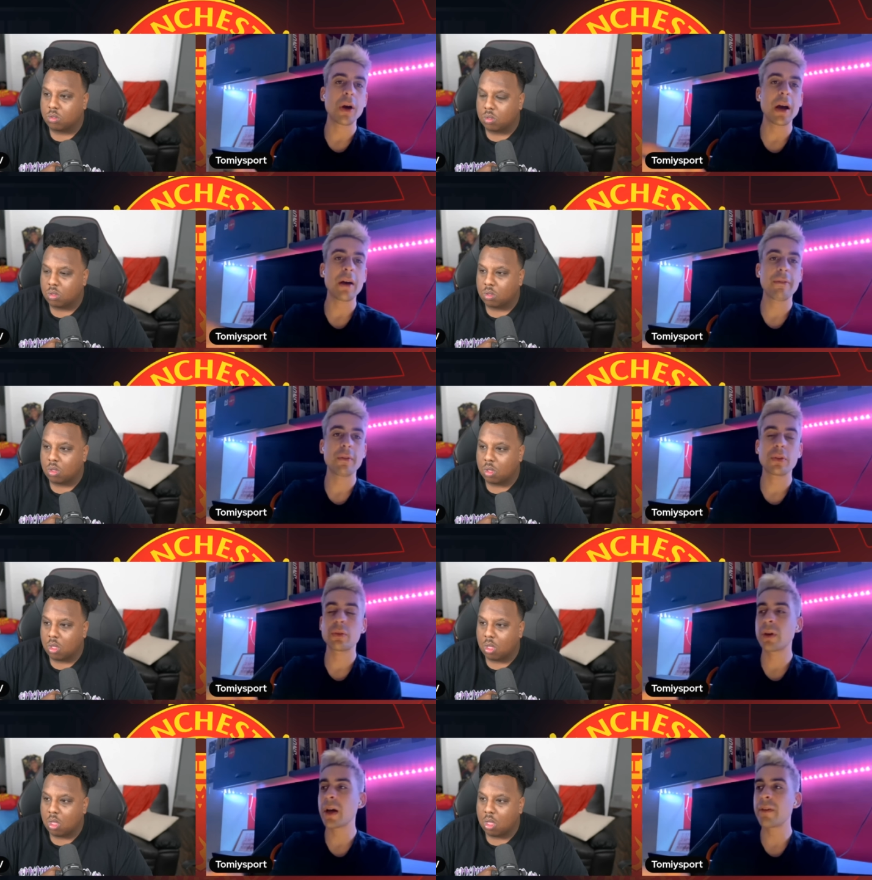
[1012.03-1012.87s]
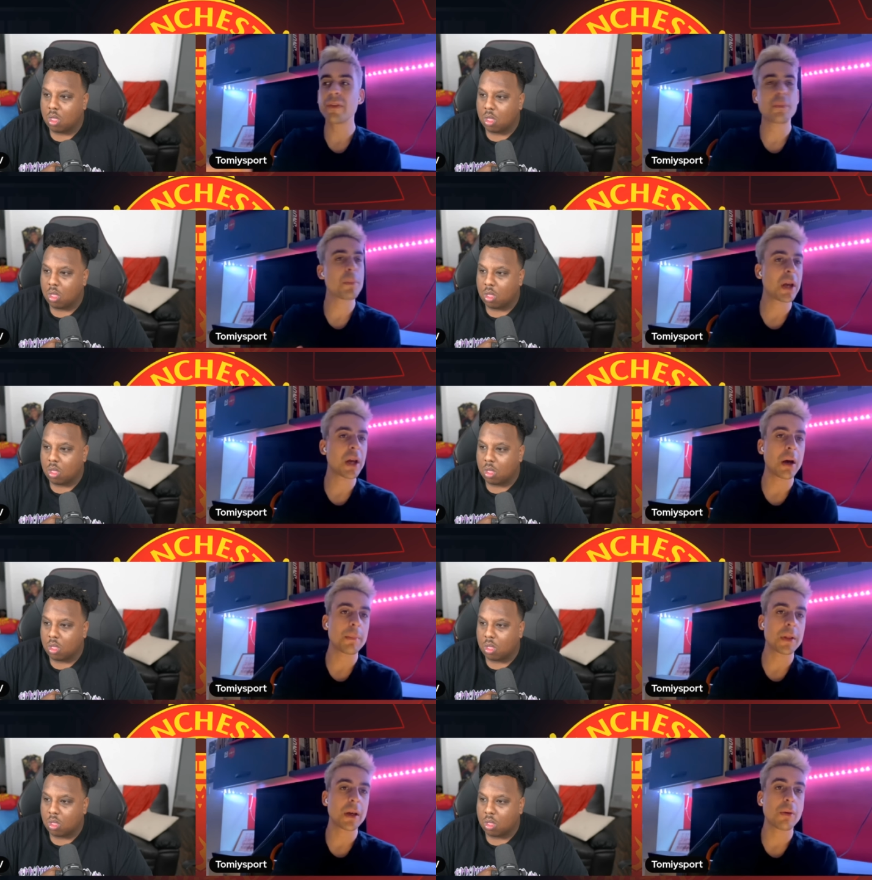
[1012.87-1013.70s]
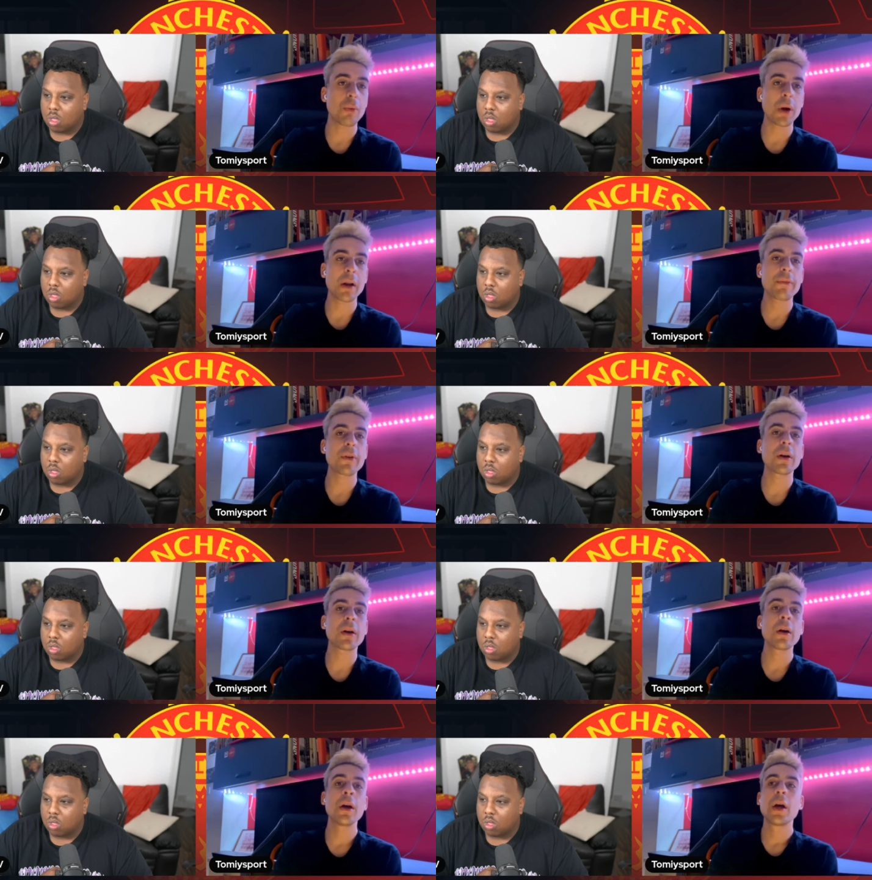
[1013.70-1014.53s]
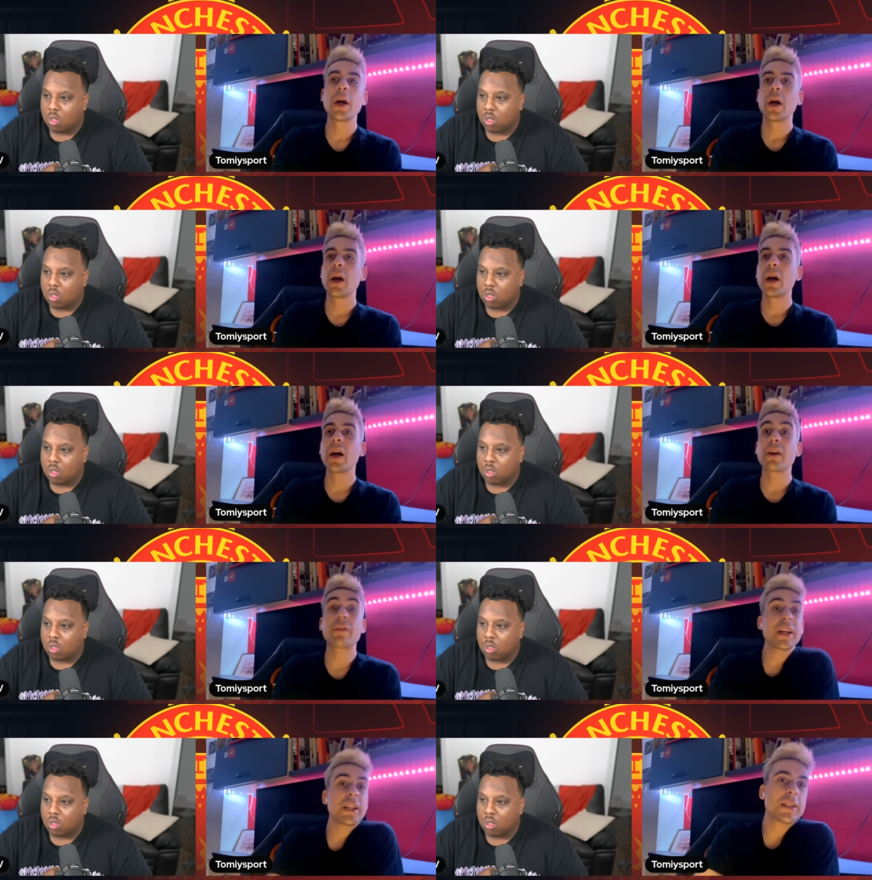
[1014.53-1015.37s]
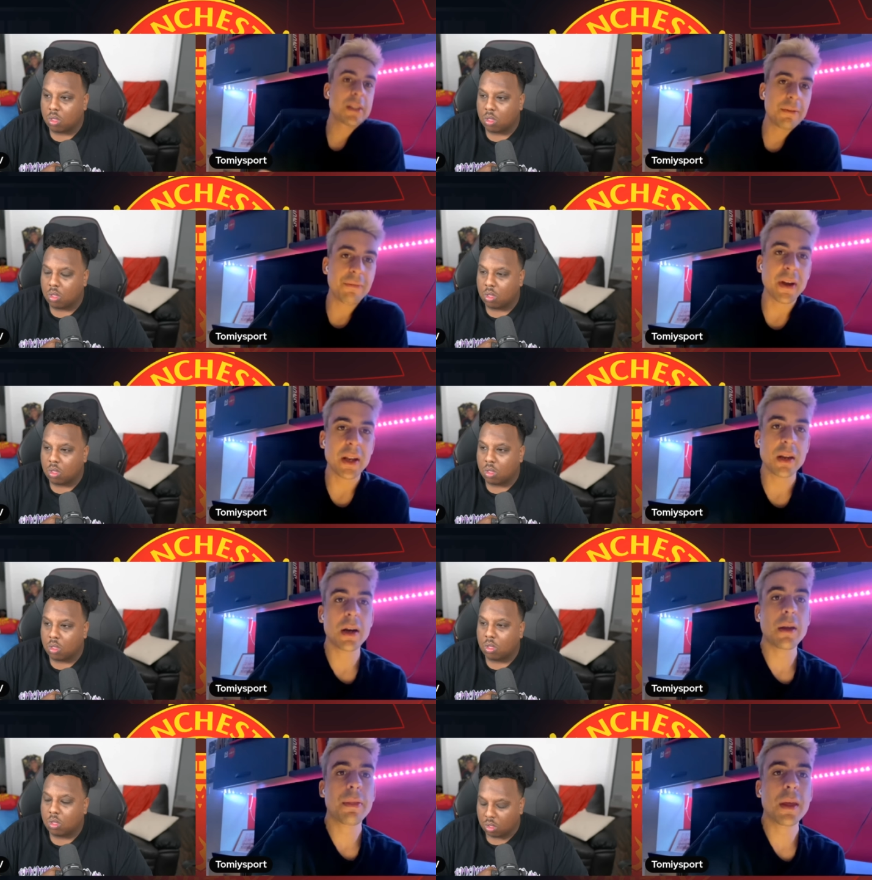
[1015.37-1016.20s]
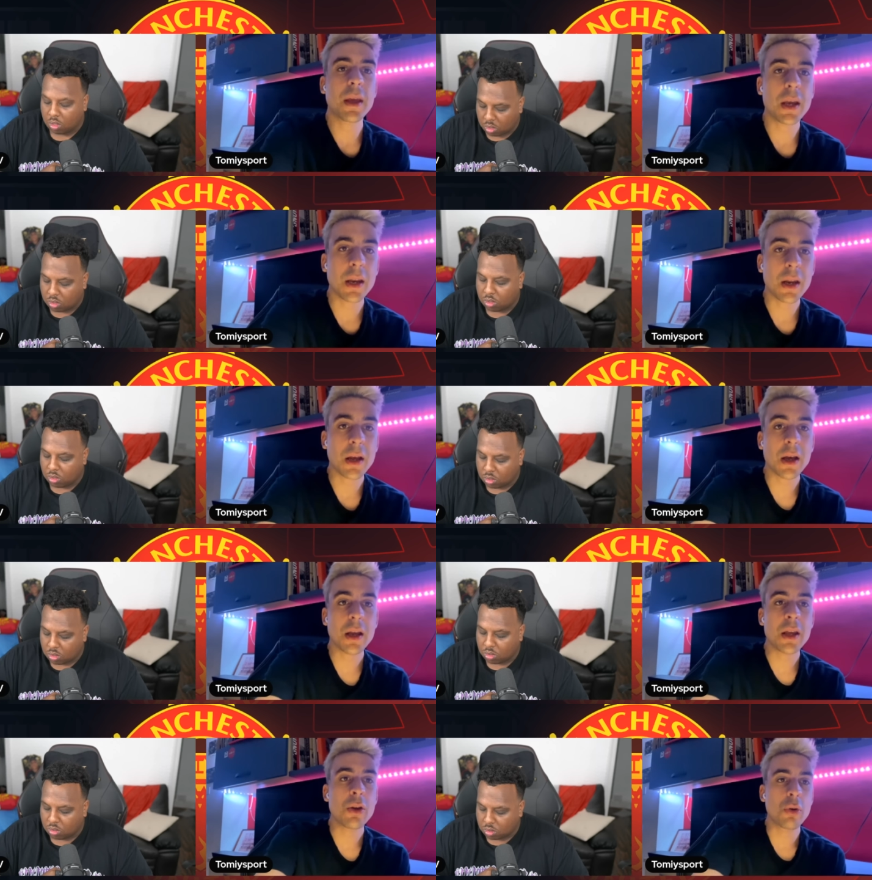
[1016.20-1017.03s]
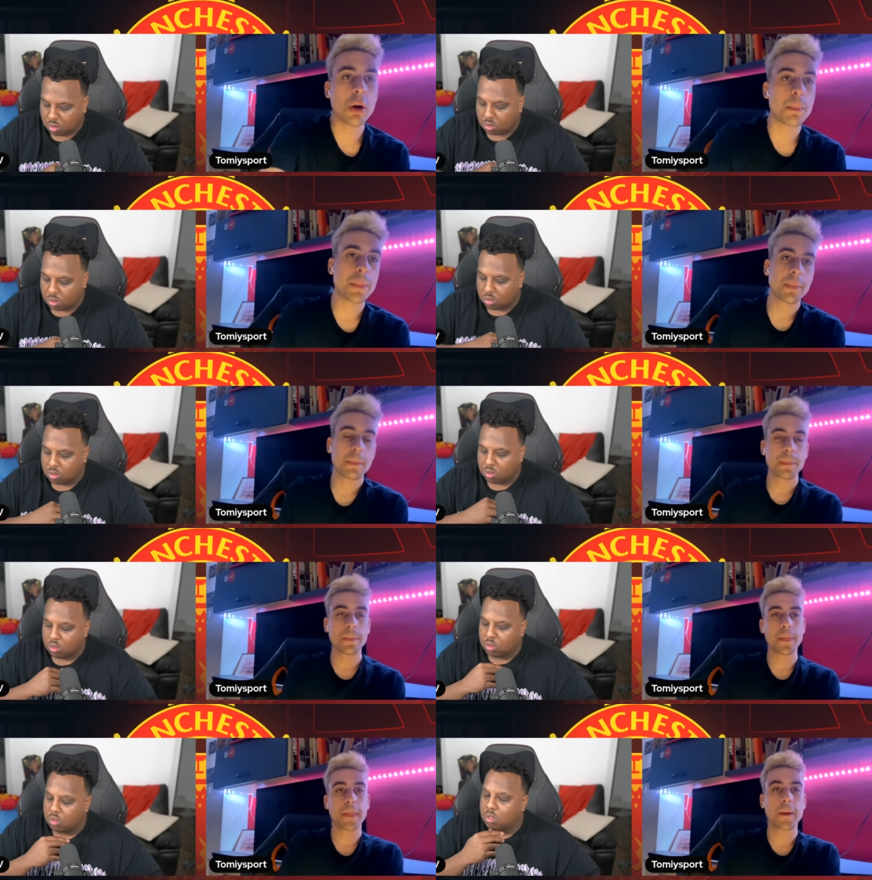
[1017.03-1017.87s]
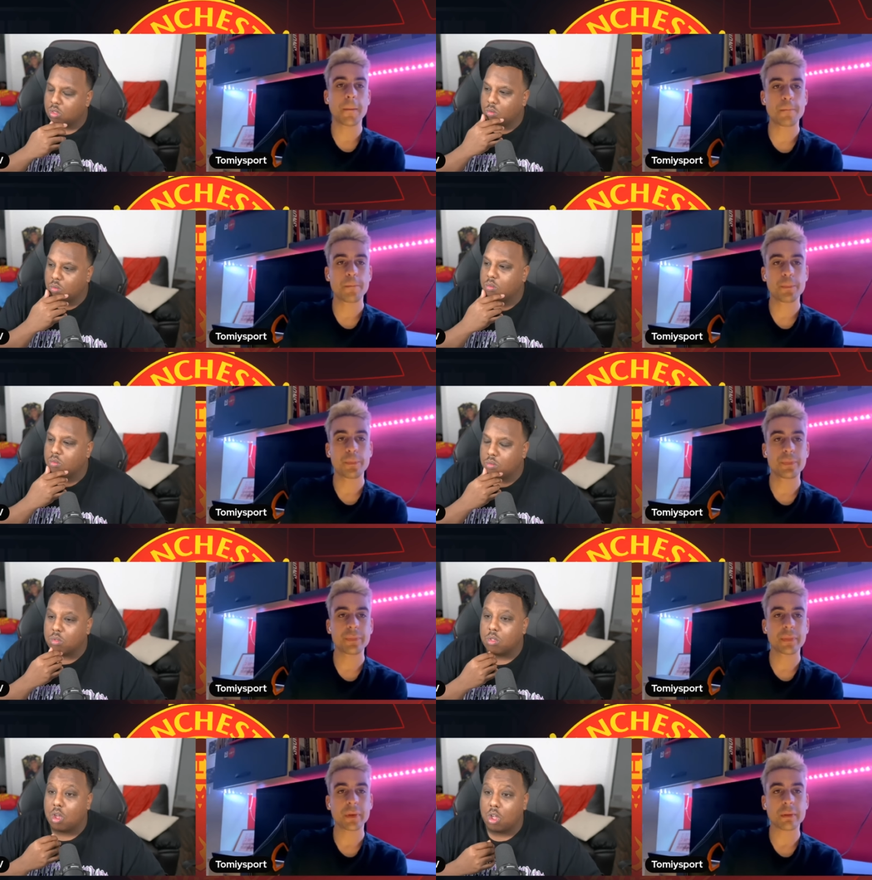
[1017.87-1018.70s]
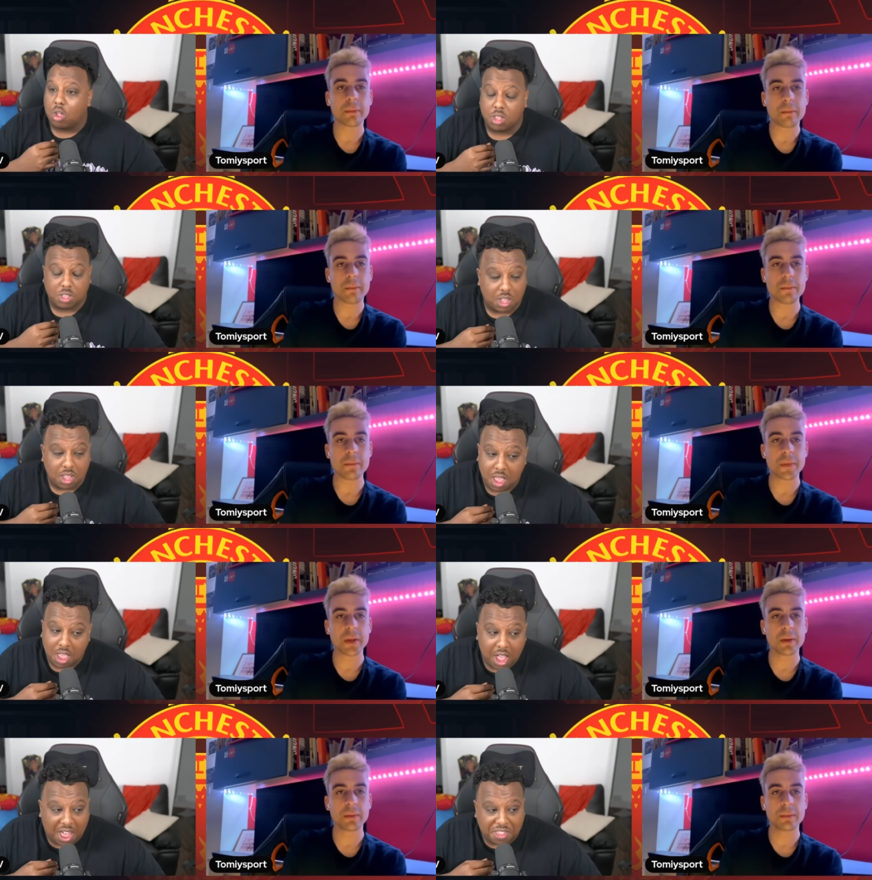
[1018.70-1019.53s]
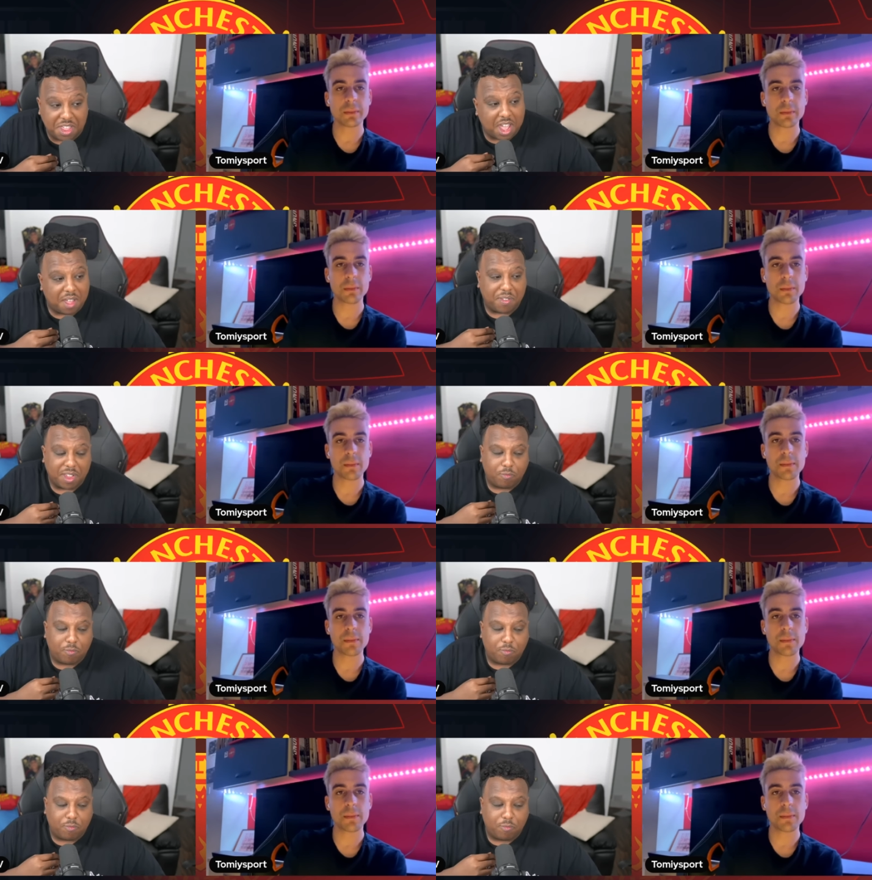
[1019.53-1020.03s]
Speaker 1: have to have him become the one of a uh, uh, greatest defender I think in in Europe. Mm,
Speaker 2: mm. no, it's think I think